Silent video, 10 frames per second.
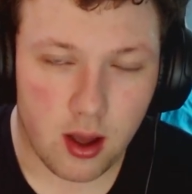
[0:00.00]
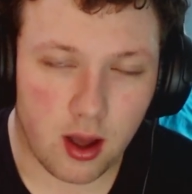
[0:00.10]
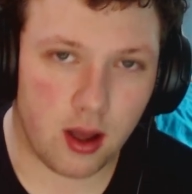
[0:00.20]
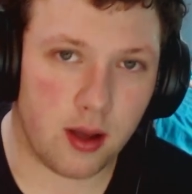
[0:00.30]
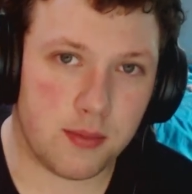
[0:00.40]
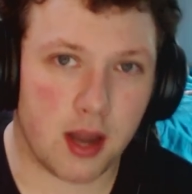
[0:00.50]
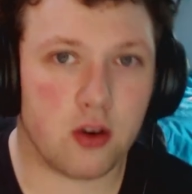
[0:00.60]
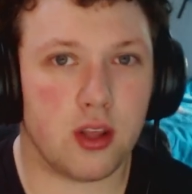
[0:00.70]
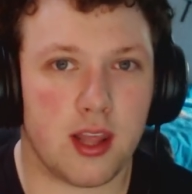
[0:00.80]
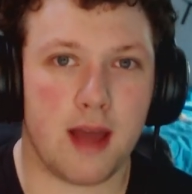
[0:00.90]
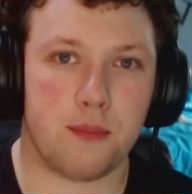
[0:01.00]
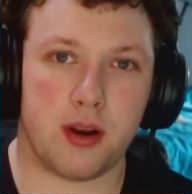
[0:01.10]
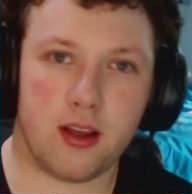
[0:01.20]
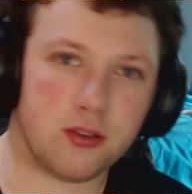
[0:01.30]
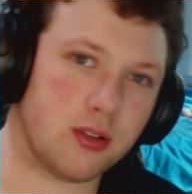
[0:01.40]
Um, not only that,
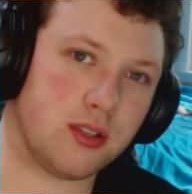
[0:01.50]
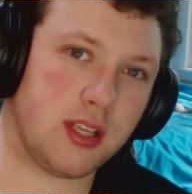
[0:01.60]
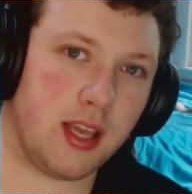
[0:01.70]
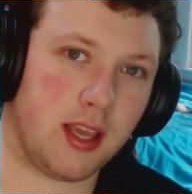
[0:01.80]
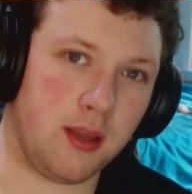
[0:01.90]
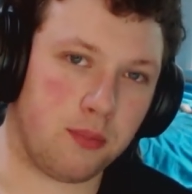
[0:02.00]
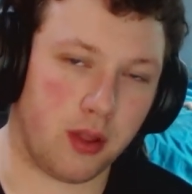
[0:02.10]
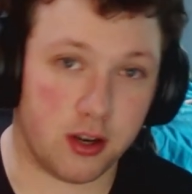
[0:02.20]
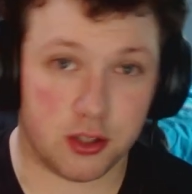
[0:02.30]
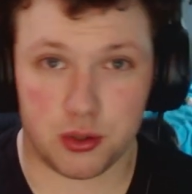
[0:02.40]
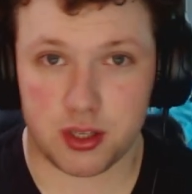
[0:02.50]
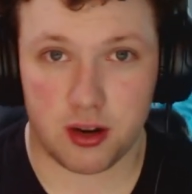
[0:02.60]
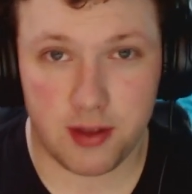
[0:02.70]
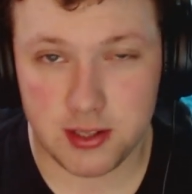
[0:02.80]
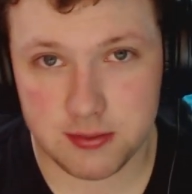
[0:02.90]
but I also see players use
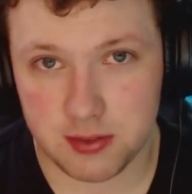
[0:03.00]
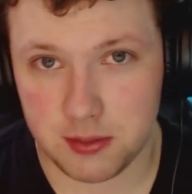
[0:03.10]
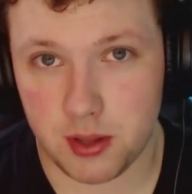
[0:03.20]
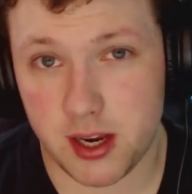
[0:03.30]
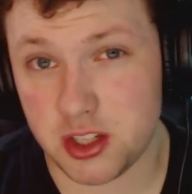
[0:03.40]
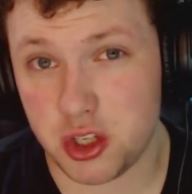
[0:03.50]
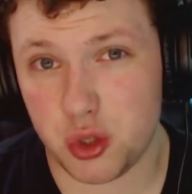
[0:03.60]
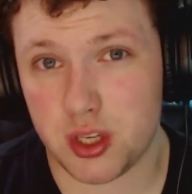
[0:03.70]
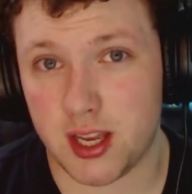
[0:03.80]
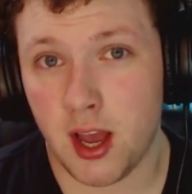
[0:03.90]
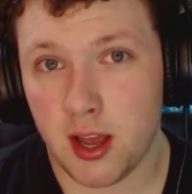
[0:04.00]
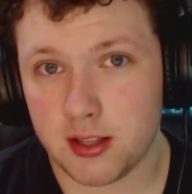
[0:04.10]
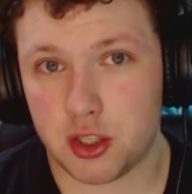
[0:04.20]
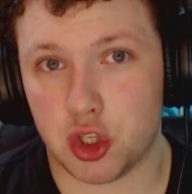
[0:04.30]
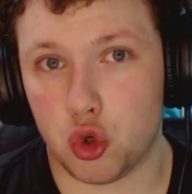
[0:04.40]
it offensively. Players use it
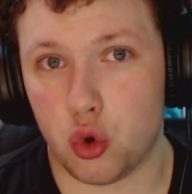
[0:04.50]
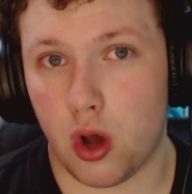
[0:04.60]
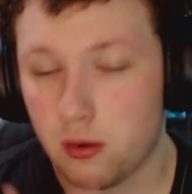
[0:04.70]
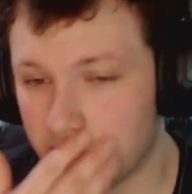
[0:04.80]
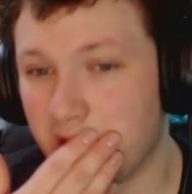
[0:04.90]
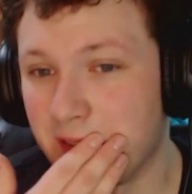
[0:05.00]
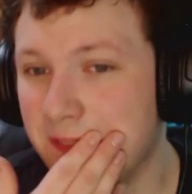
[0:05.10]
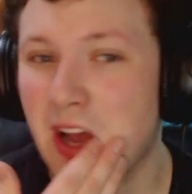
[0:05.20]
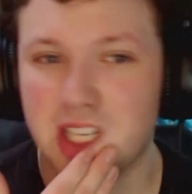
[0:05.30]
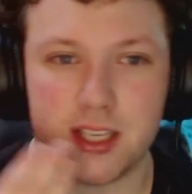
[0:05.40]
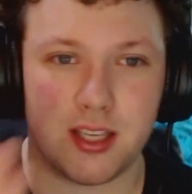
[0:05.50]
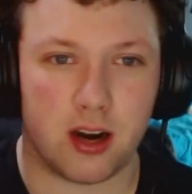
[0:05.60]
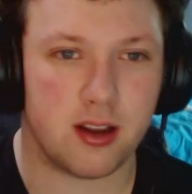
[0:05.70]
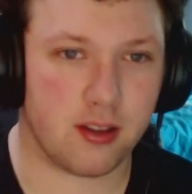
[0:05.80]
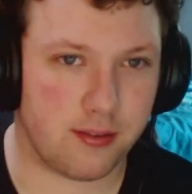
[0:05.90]
to ring across the
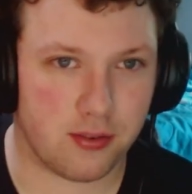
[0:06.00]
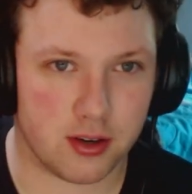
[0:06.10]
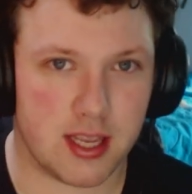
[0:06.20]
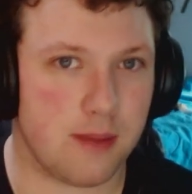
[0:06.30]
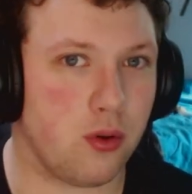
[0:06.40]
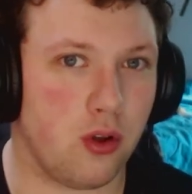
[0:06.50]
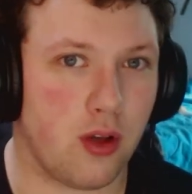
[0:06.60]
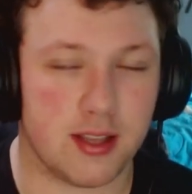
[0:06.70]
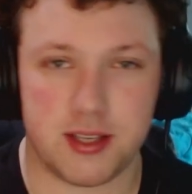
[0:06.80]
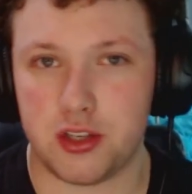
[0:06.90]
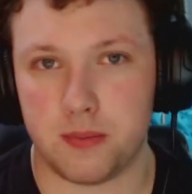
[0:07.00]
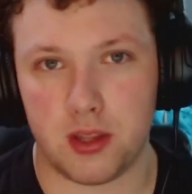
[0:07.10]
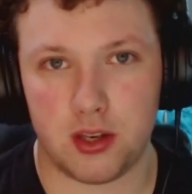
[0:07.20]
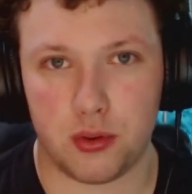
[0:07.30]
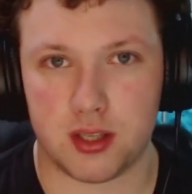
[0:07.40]
target. Like, for example, I see
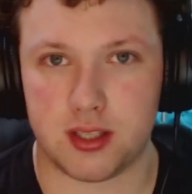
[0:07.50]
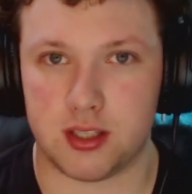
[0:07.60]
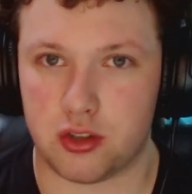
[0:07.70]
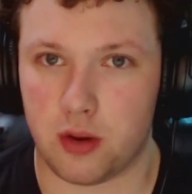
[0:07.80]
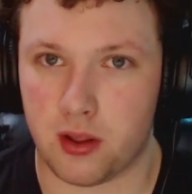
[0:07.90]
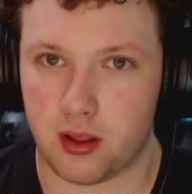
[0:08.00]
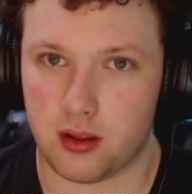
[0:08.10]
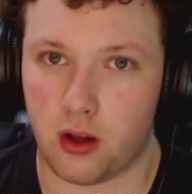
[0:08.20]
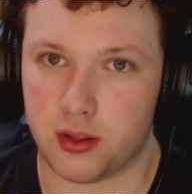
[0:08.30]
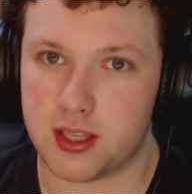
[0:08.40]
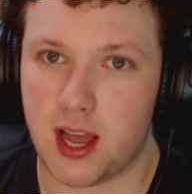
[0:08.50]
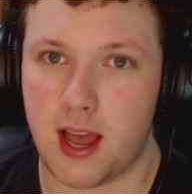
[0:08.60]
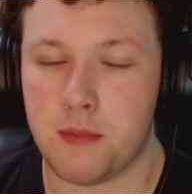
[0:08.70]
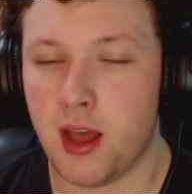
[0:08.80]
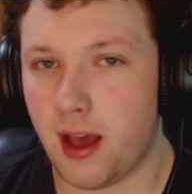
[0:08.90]
Jahmilli do this in a stream all the, all the
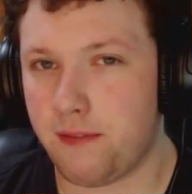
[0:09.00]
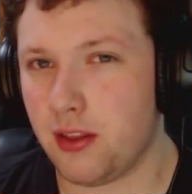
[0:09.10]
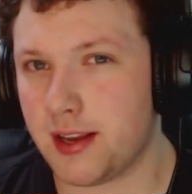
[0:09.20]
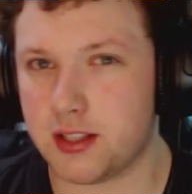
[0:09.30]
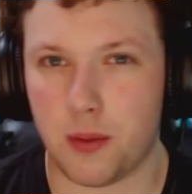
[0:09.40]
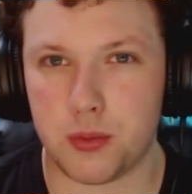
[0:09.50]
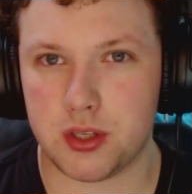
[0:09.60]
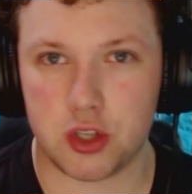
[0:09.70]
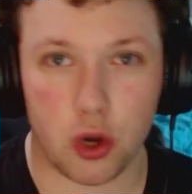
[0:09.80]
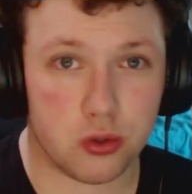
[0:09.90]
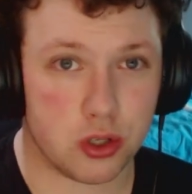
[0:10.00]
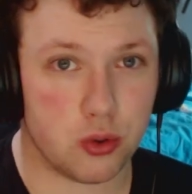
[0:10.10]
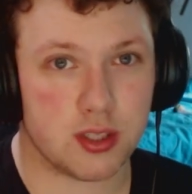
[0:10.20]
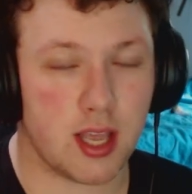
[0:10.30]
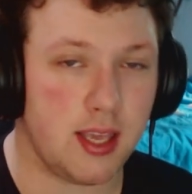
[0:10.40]
time. I feel like it's almost his
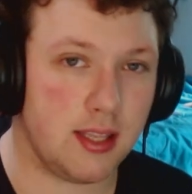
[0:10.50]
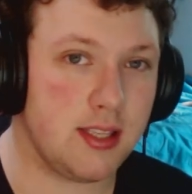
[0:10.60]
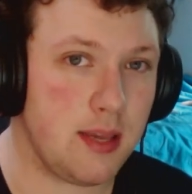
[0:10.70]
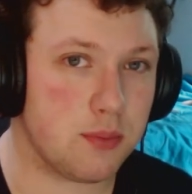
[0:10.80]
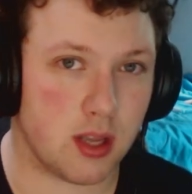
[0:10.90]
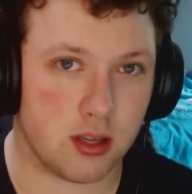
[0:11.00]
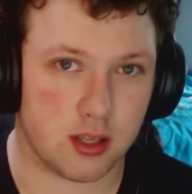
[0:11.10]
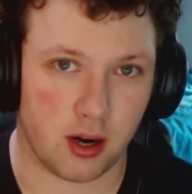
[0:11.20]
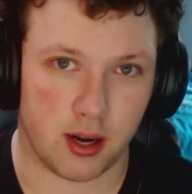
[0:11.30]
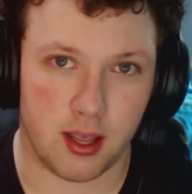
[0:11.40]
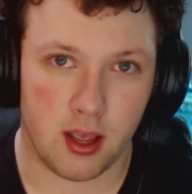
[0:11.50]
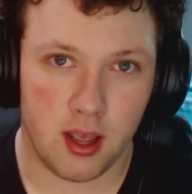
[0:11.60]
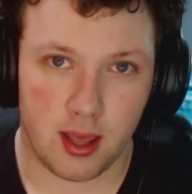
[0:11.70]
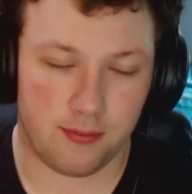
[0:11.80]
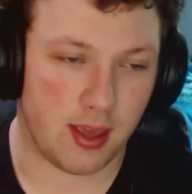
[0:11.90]
go-to is that he deeps a target
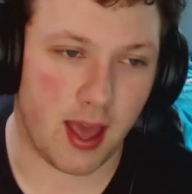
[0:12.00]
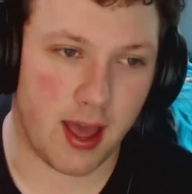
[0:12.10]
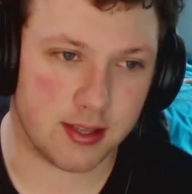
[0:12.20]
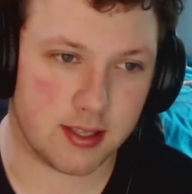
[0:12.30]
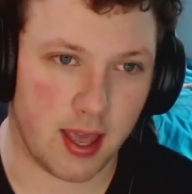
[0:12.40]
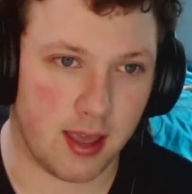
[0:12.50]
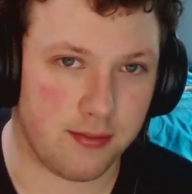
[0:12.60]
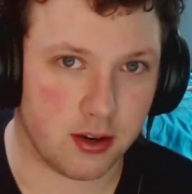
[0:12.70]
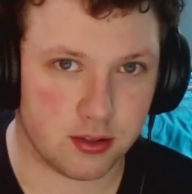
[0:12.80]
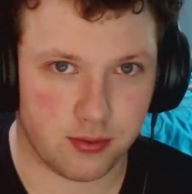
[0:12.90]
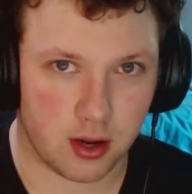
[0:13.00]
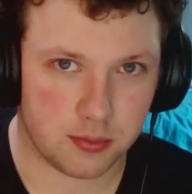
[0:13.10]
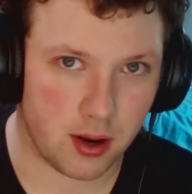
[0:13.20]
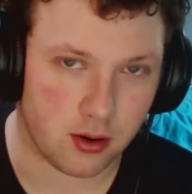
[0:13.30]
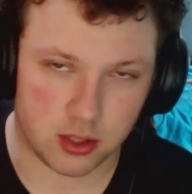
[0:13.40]
if he has a Fingers of
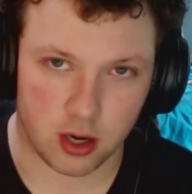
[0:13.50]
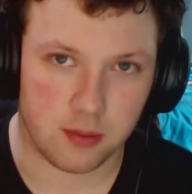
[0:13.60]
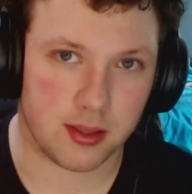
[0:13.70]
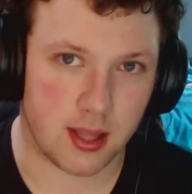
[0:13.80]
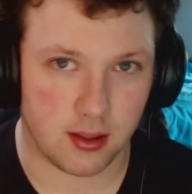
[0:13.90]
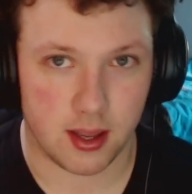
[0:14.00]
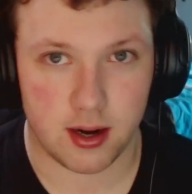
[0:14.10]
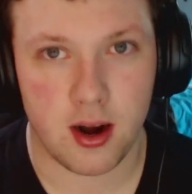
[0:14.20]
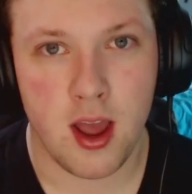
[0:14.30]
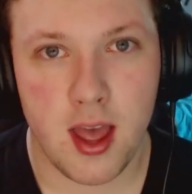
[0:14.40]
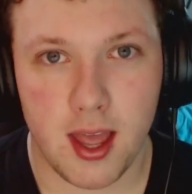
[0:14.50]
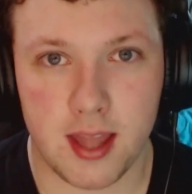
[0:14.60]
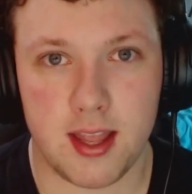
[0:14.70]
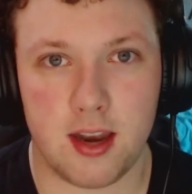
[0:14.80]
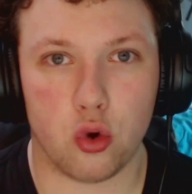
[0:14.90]
Frost proc. I'll talk about that later.
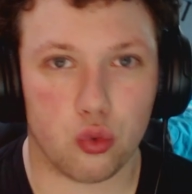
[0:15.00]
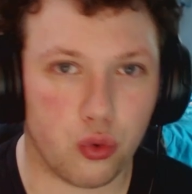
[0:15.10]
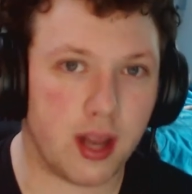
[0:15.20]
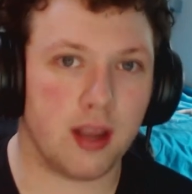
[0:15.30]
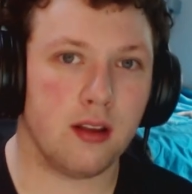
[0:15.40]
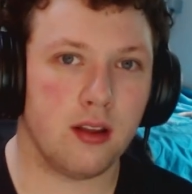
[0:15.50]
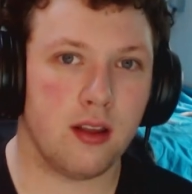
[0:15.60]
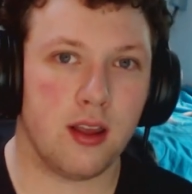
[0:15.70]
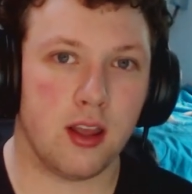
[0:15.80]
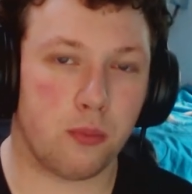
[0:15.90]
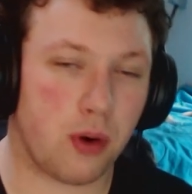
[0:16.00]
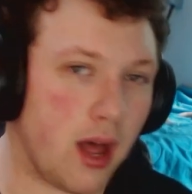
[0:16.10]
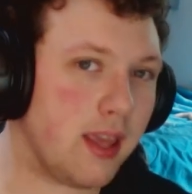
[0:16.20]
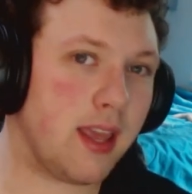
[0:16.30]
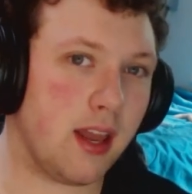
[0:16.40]
And then he'll ring He'll
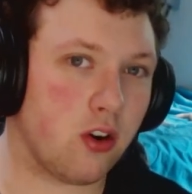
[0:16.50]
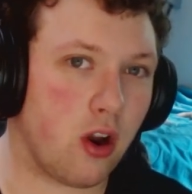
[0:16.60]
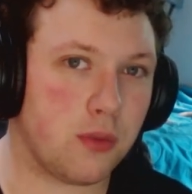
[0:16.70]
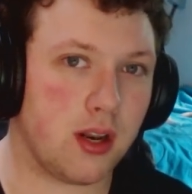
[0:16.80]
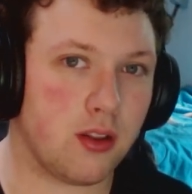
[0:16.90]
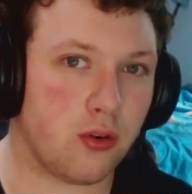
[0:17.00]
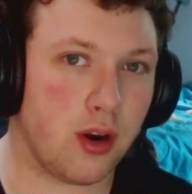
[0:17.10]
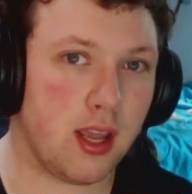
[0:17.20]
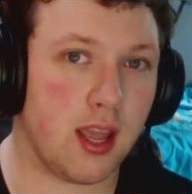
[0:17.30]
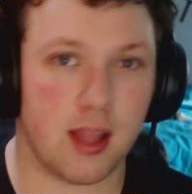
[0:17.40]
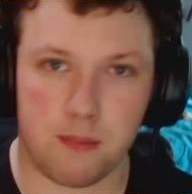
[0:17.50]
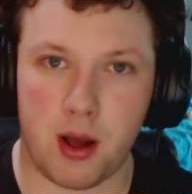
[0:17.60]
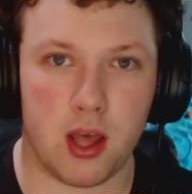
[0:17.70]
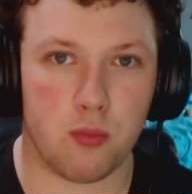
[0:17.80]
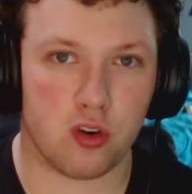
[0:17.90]
probably get interrupted on the ring and then
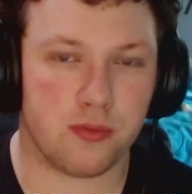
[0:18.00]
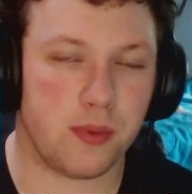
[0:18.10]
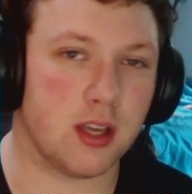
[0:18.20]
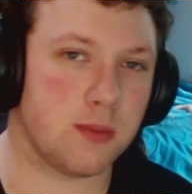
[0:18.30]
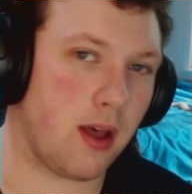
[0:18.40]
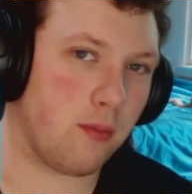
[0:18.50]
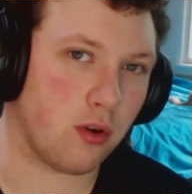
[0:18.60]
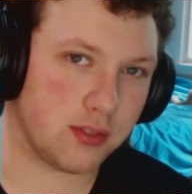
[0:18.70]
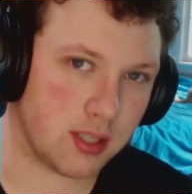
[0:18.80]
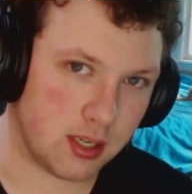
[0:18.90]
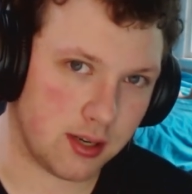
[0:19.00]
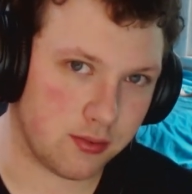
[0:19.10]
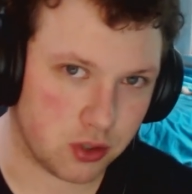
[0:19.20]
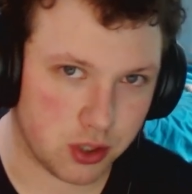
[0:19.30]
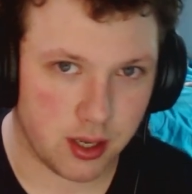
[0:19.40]
polymorph because polymorph is in a
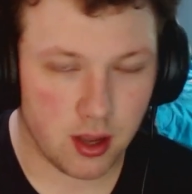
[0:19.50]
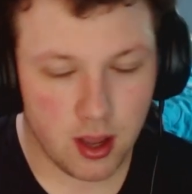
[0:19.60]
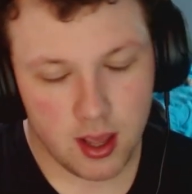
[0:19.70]
different tree.